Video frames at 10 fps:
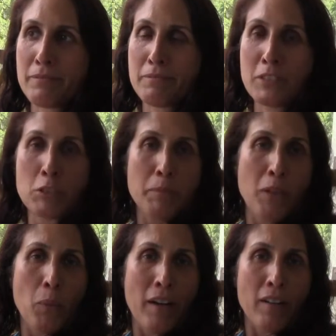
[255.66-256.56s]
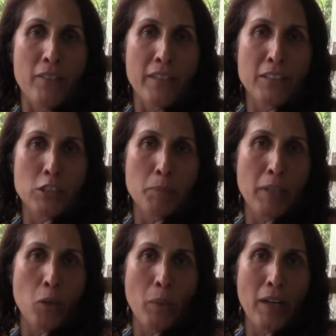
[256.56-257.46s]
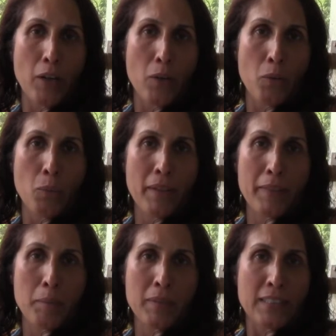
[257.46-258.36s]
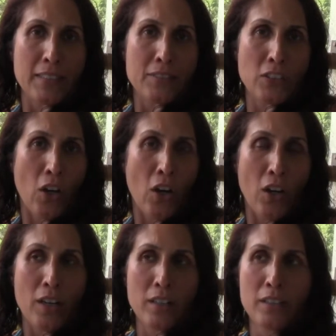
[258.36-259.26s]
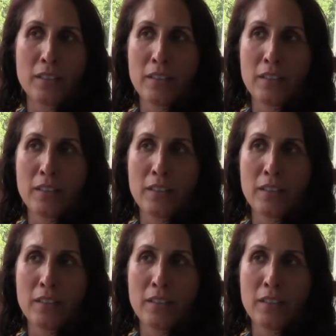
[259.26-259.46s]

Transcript: just be aware of it. Just be aware what the beliefs are.